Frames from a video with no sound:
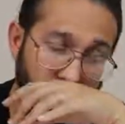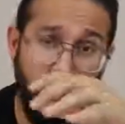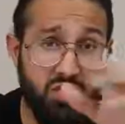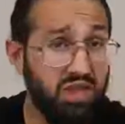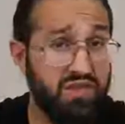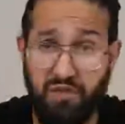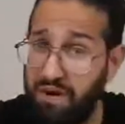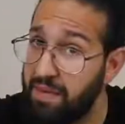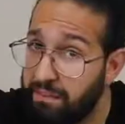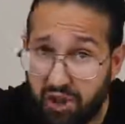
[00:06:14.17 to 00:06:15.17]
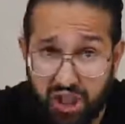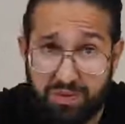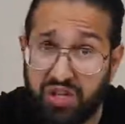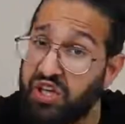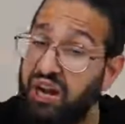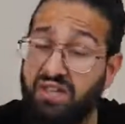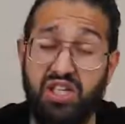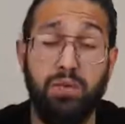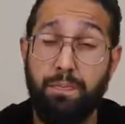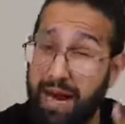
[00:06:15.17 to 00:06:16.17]
Also, it's a free membership, so you don't have to
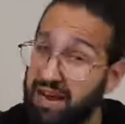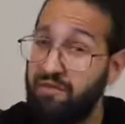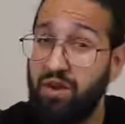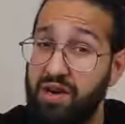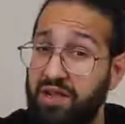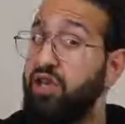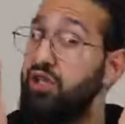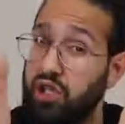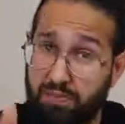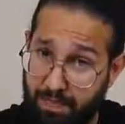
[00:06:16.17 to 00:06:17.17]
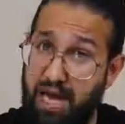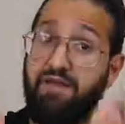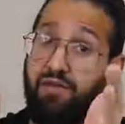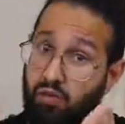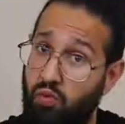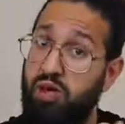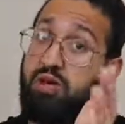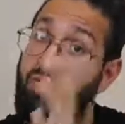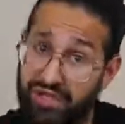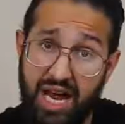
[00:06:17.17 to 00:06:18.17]
actually pay for anything. You just pay for what
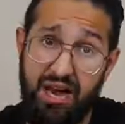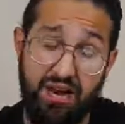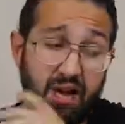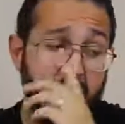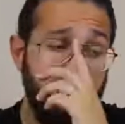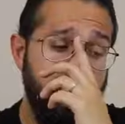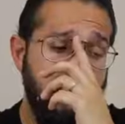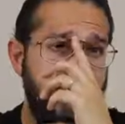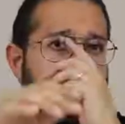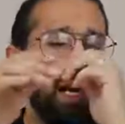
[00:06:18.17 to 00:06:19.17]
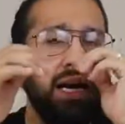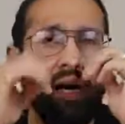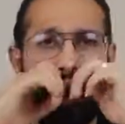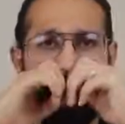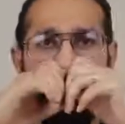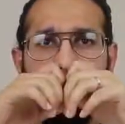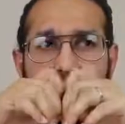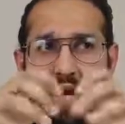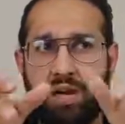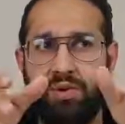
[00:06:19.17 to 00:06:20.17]
you send. And then another thing
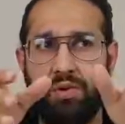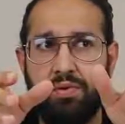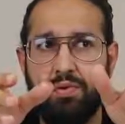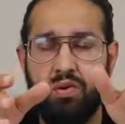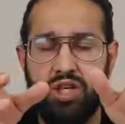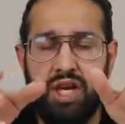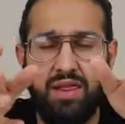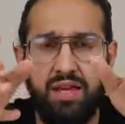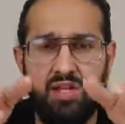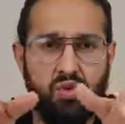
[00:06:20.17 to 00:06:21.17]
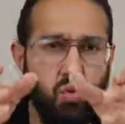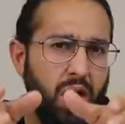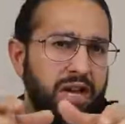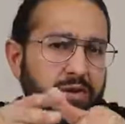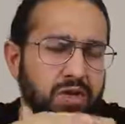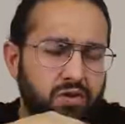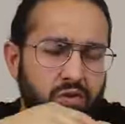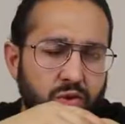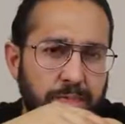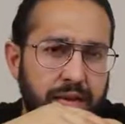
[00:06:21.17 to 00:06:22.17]
which I think is quite
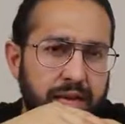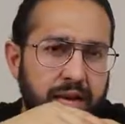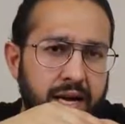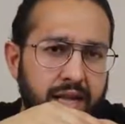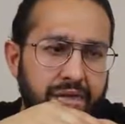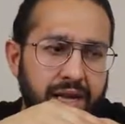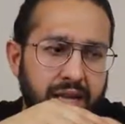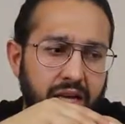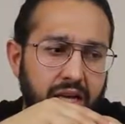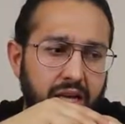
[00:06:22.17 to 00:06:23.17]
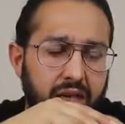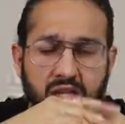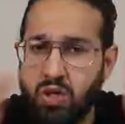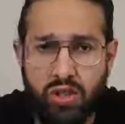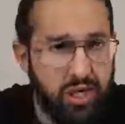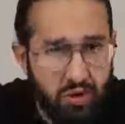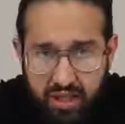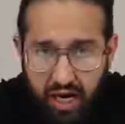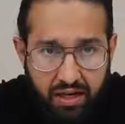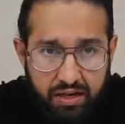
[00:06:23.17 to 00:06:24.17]
useful would be the fact that there's no sales
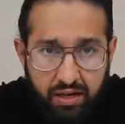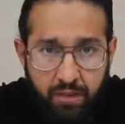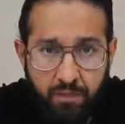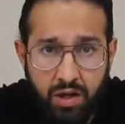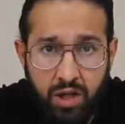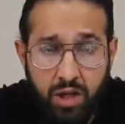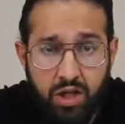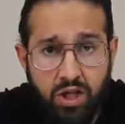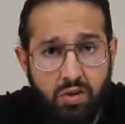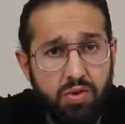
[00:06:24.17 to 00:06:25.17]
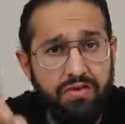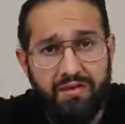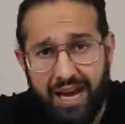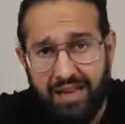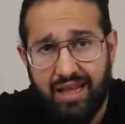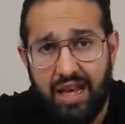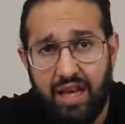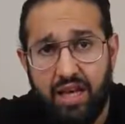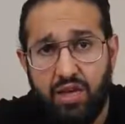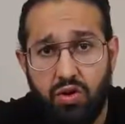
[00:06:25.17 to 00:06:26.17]
tax. So the fact
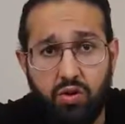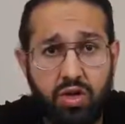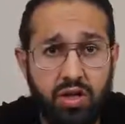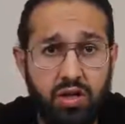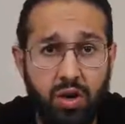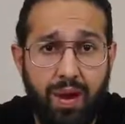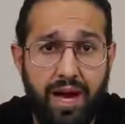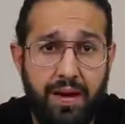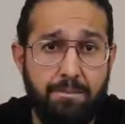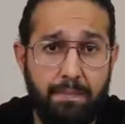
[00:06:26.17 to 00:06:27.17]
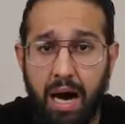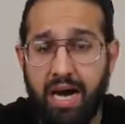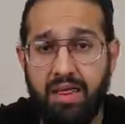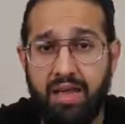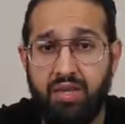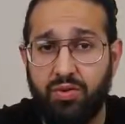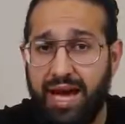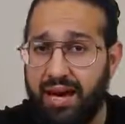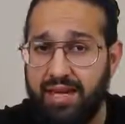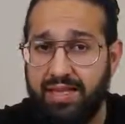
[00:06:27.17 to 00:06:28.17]
that you can go ahead and buy things
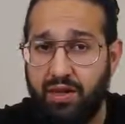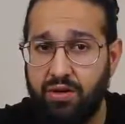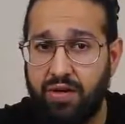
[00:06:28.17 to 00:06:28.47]
without any sales